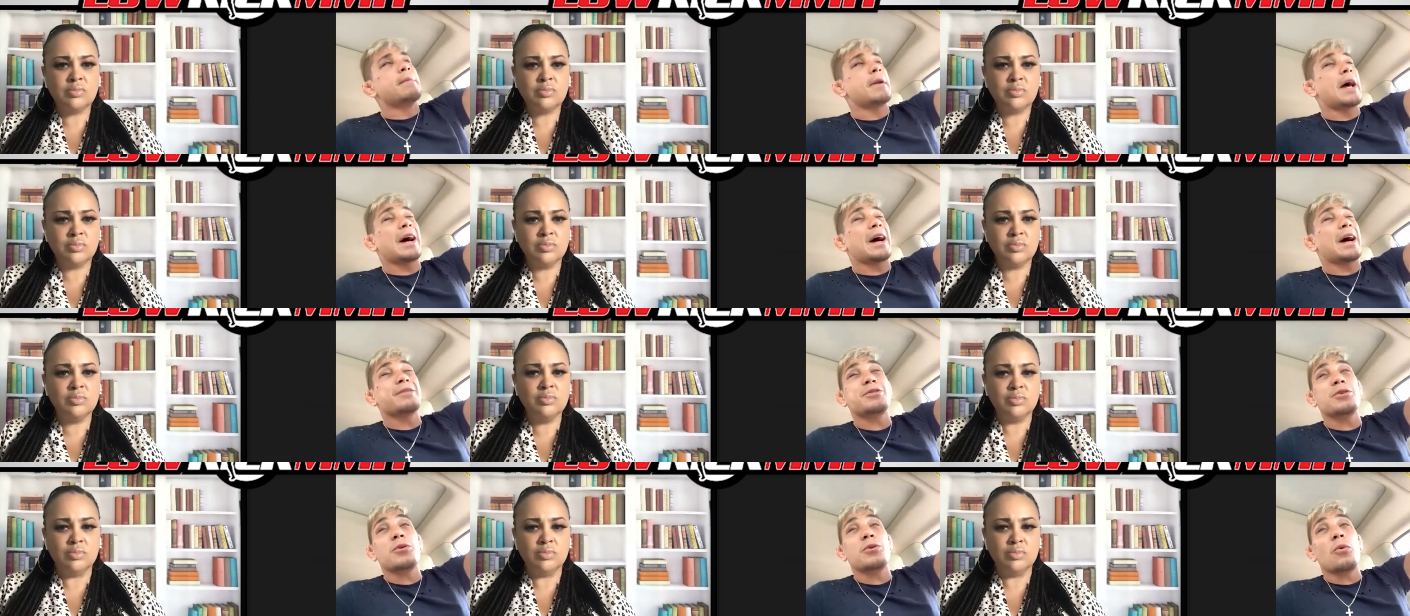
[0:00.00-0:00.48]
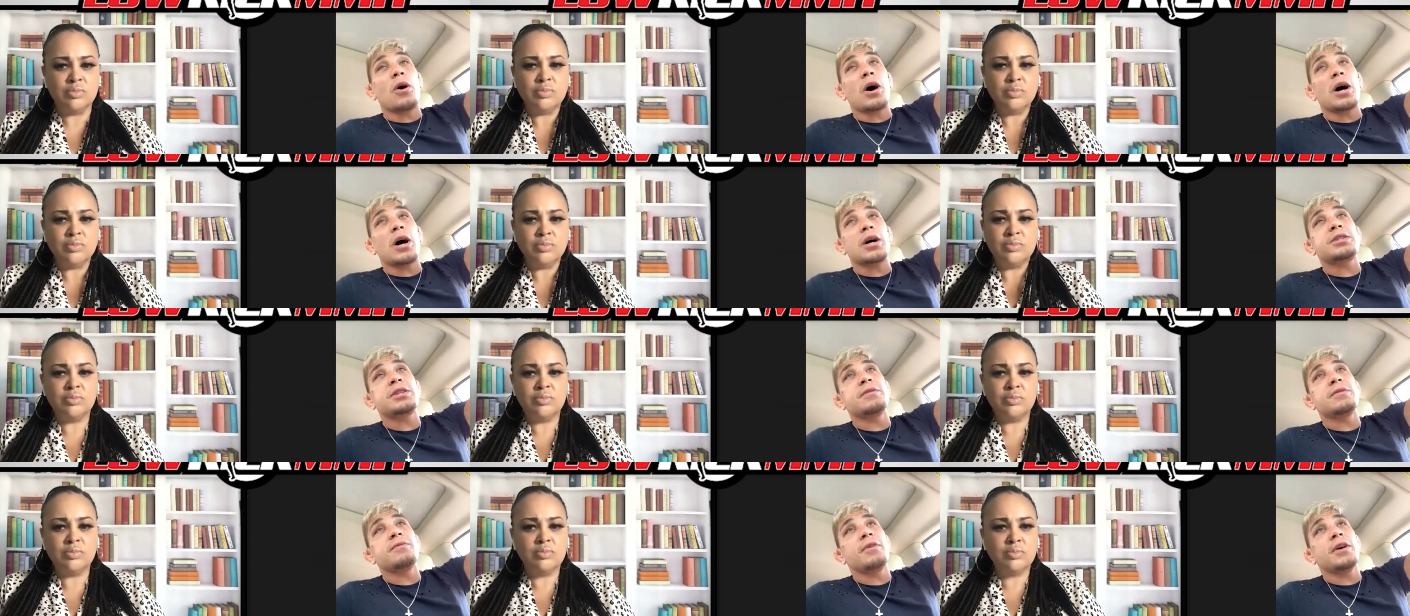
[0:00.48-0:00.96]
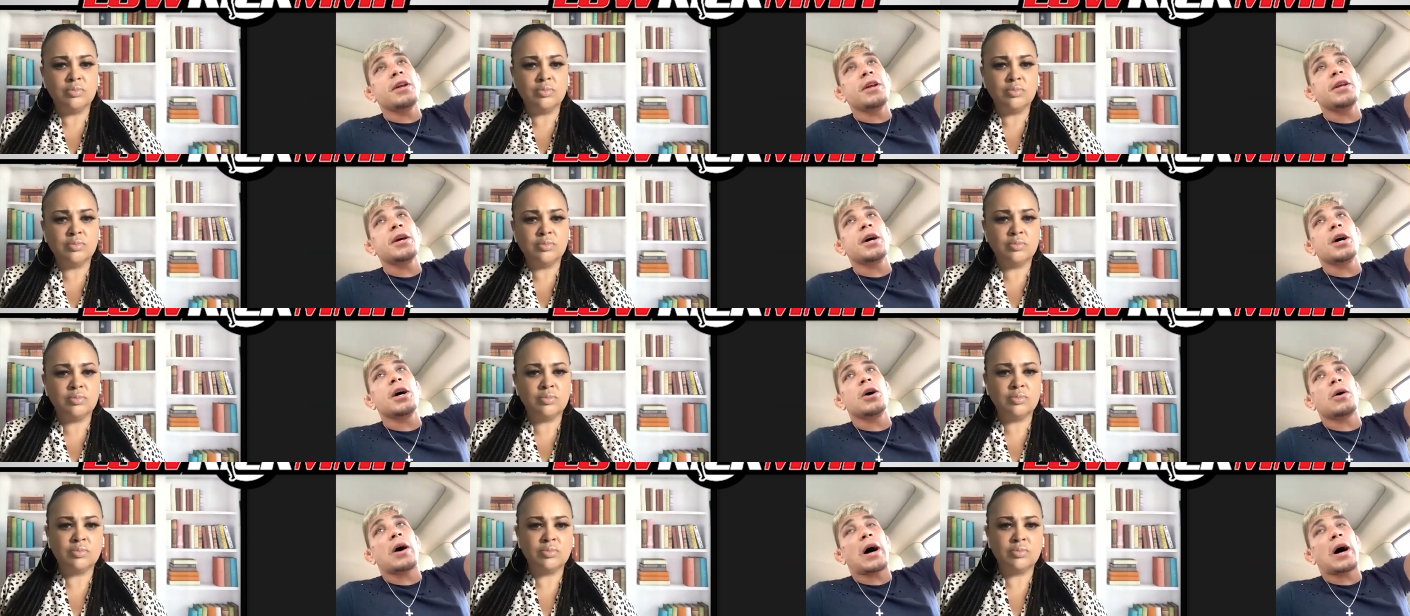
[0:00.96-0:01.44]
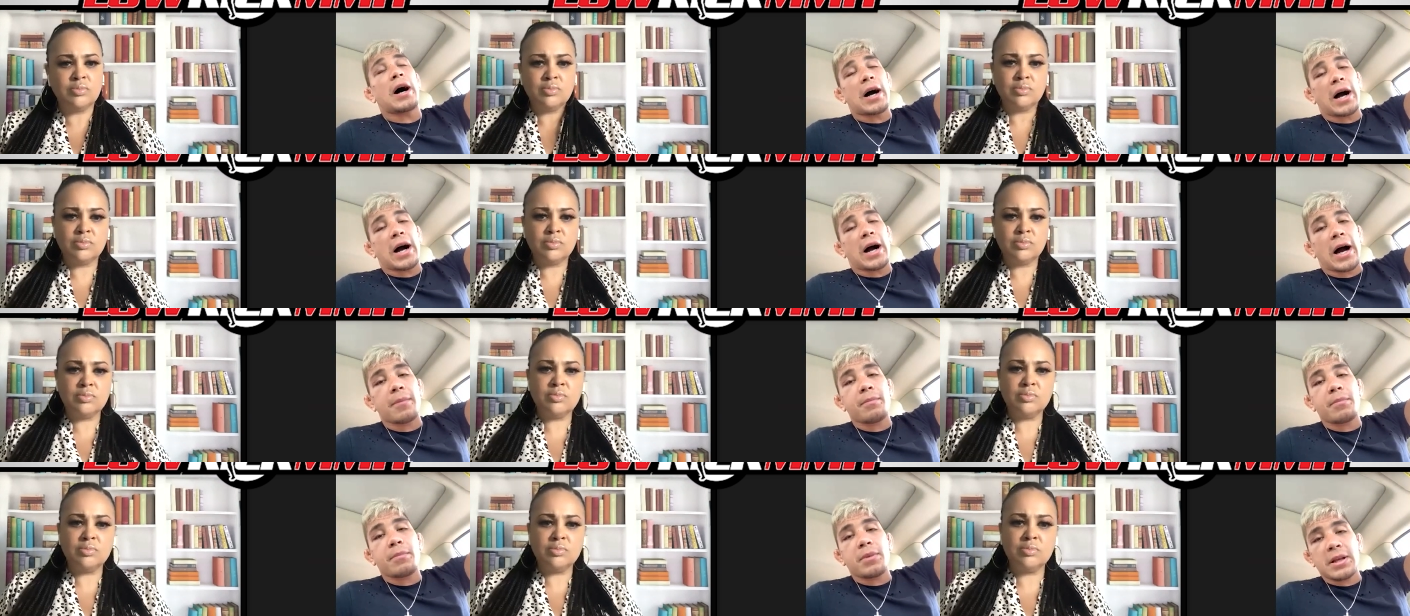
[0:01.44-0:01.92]
Speaker 1: But after watching video,
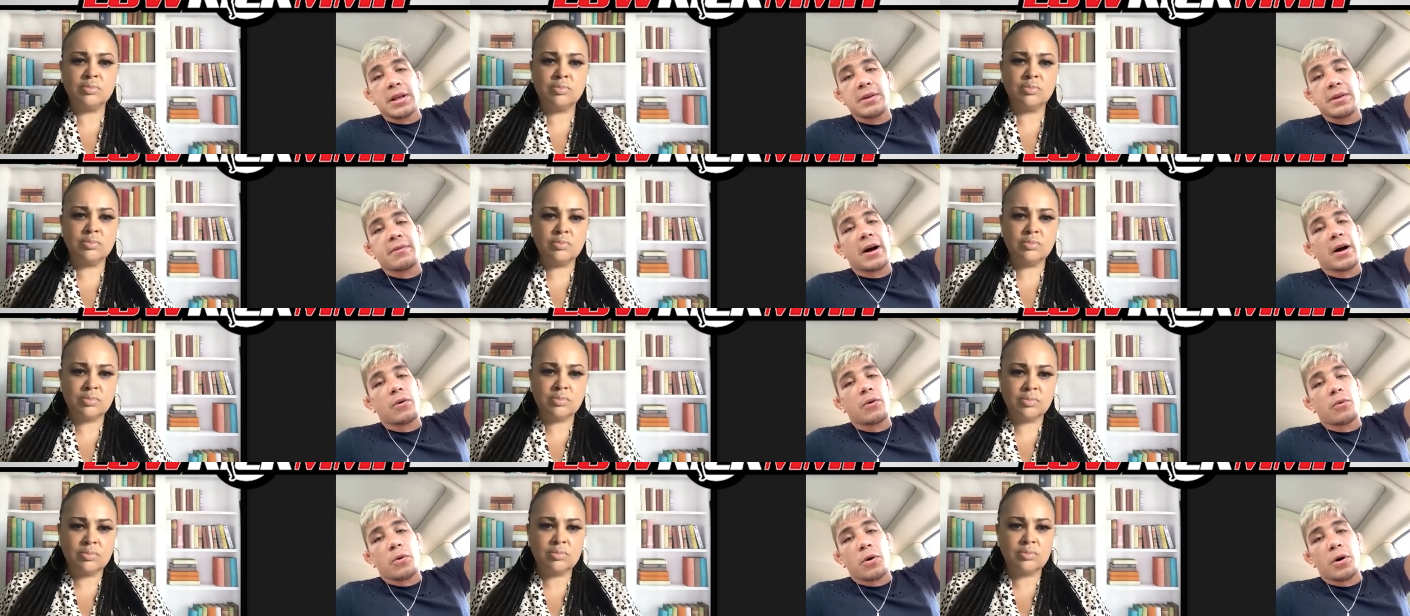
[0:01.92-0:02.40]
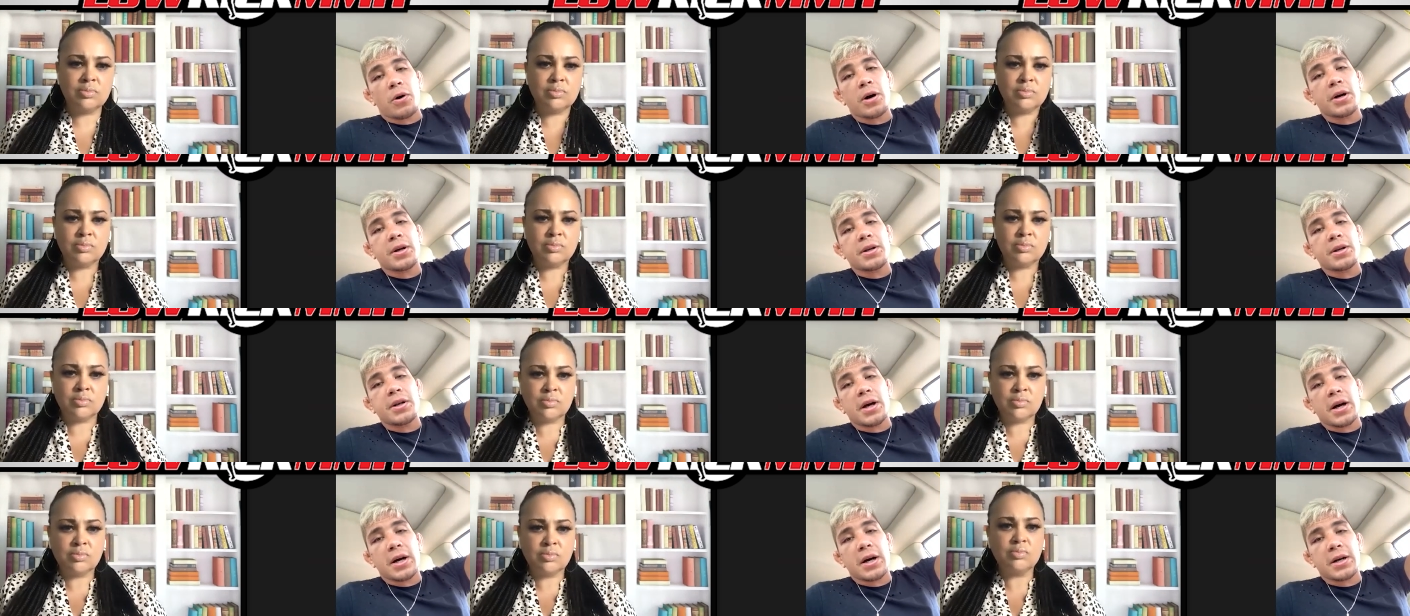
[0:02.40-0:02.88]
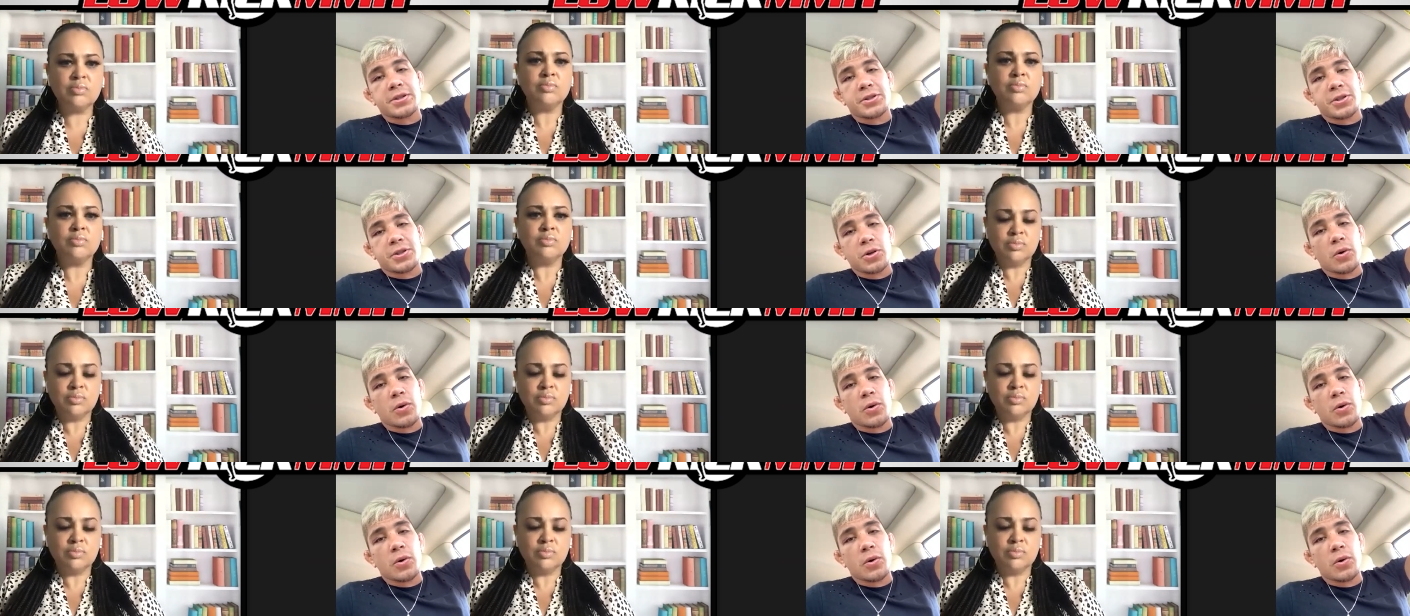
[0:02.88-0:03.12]
I, I believe I won uh,